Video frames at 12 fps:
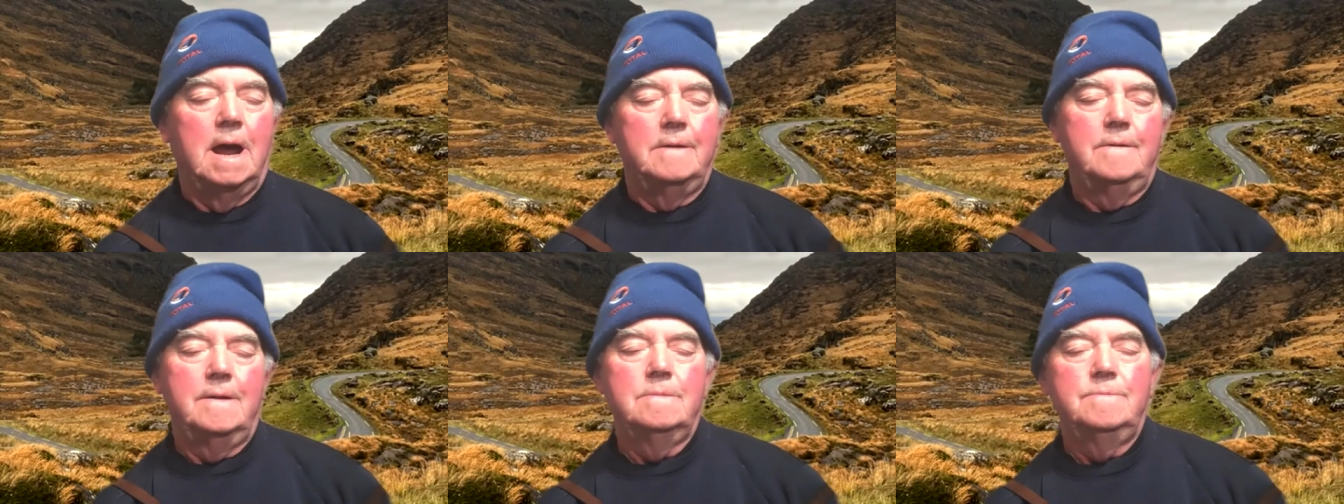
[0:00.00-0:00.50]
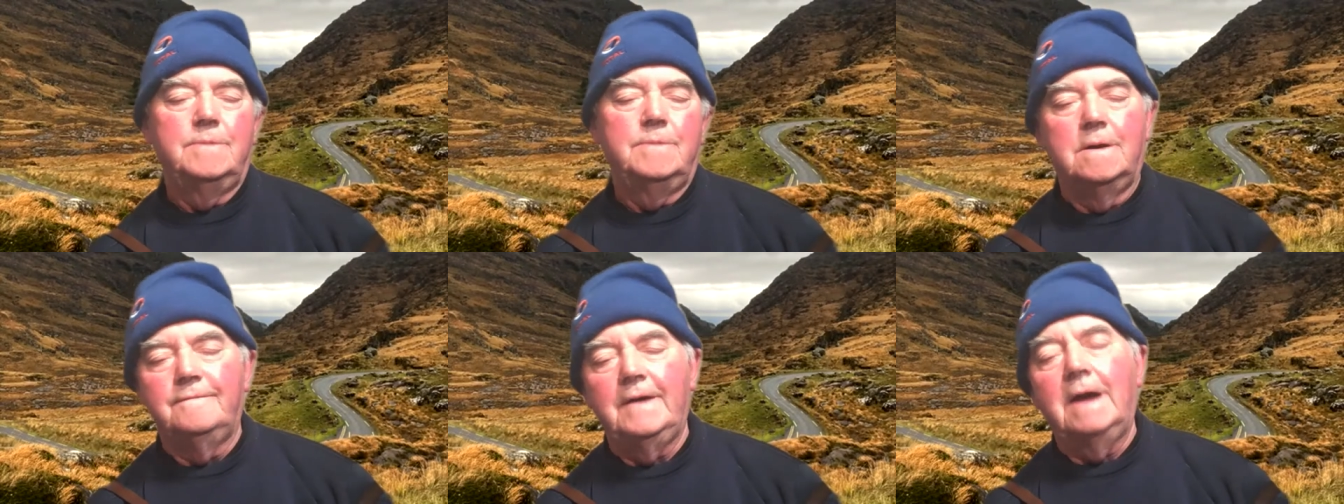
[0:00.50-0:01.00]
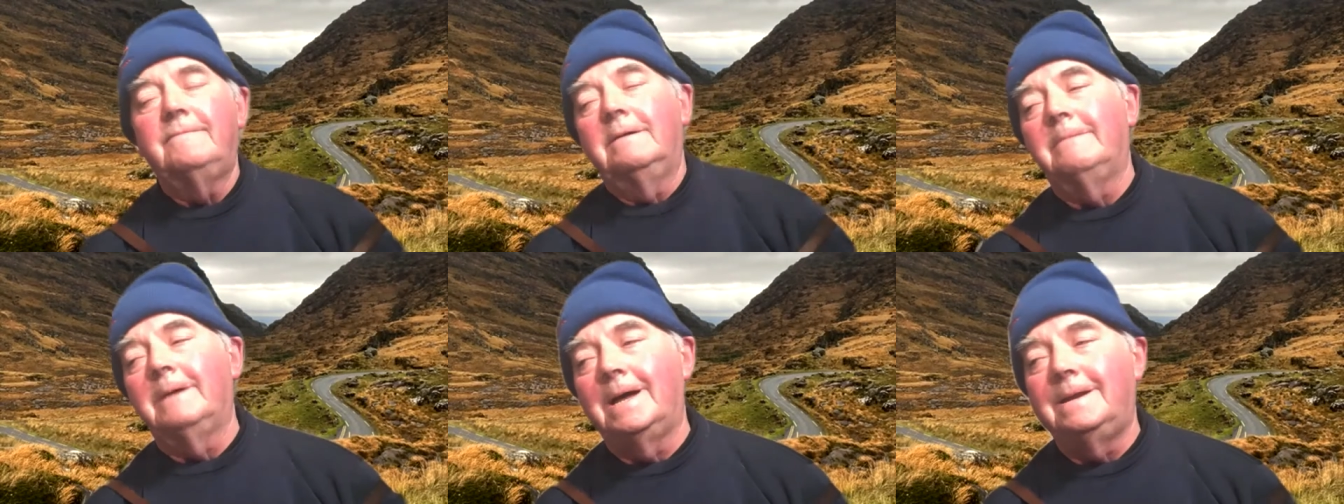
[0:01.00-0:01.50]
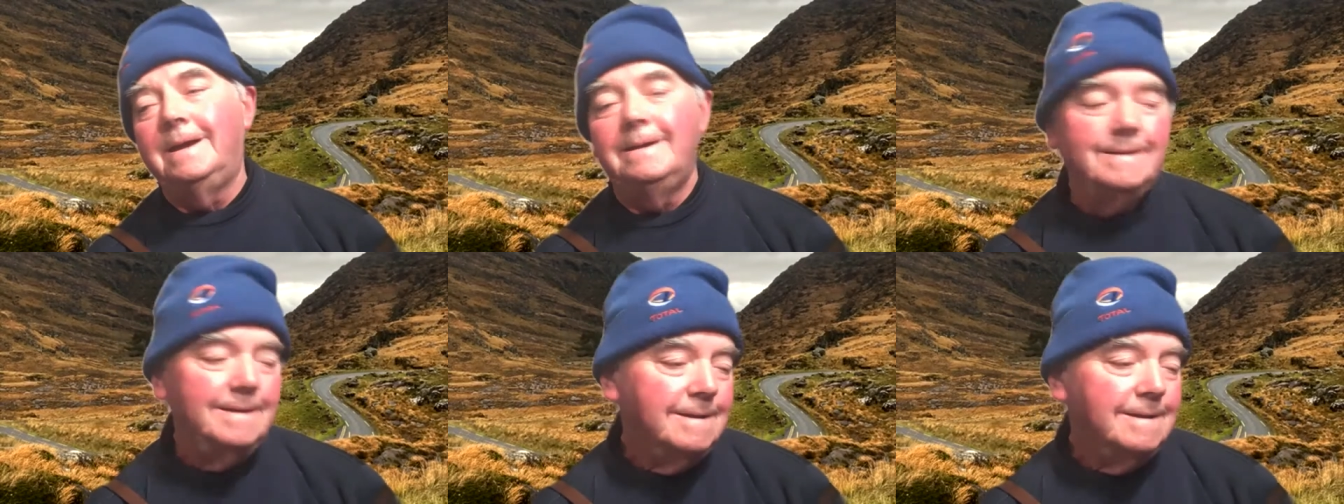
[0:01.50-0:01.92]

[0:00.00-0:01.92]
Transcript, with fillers: or a everybody